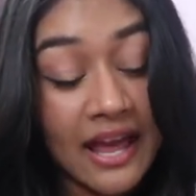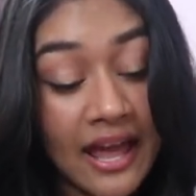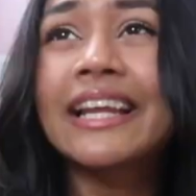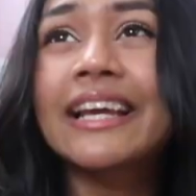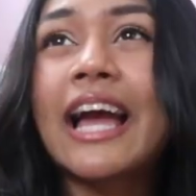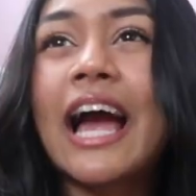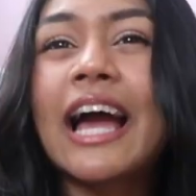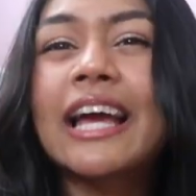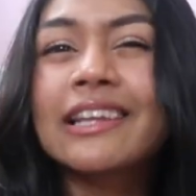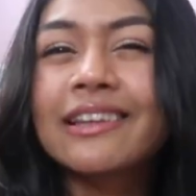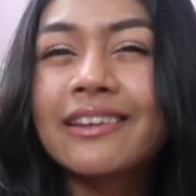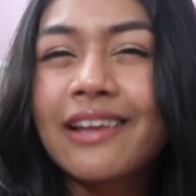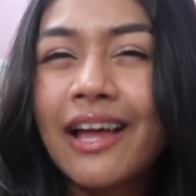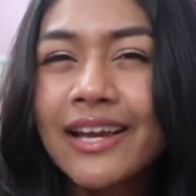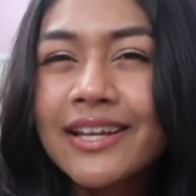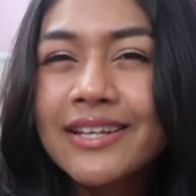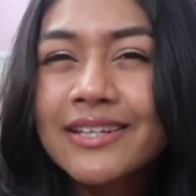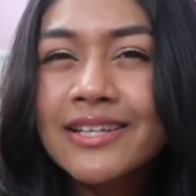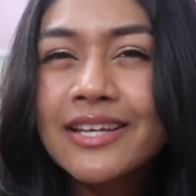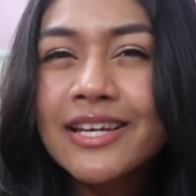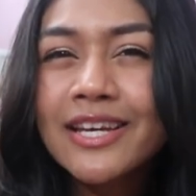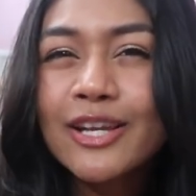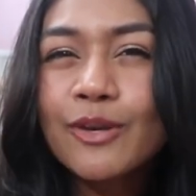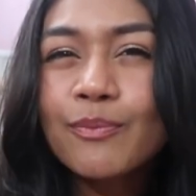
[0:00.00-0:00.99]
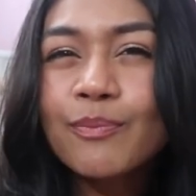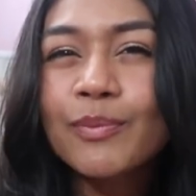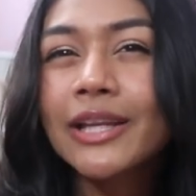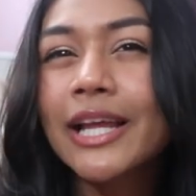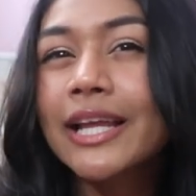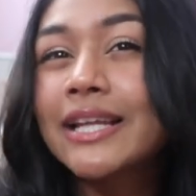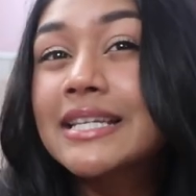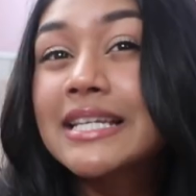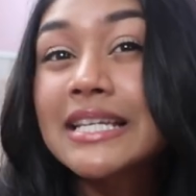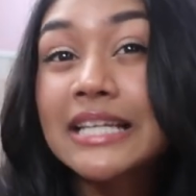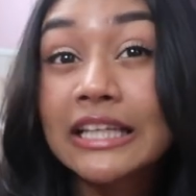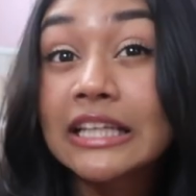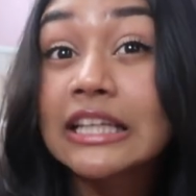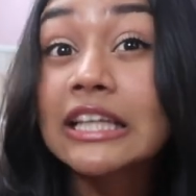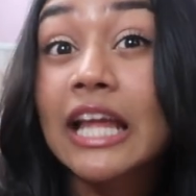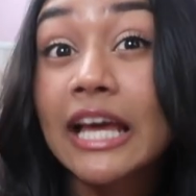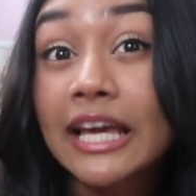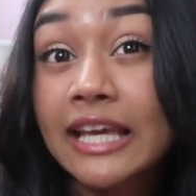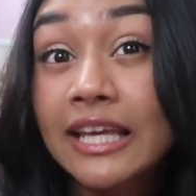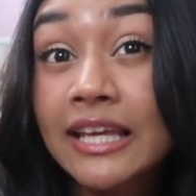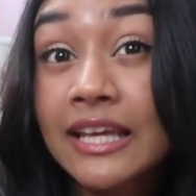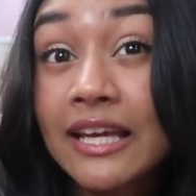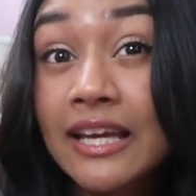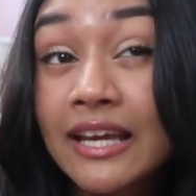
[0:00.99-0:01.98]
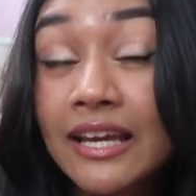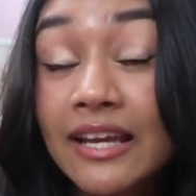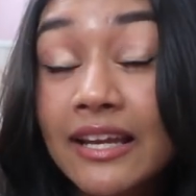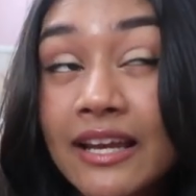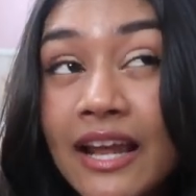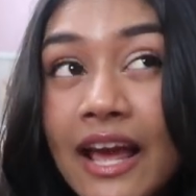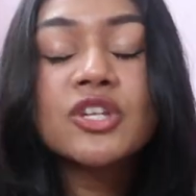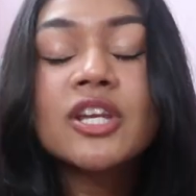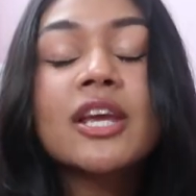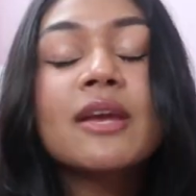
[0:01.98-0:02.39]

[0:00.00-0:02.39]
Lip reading: Like, I liked it, but I didn't like it.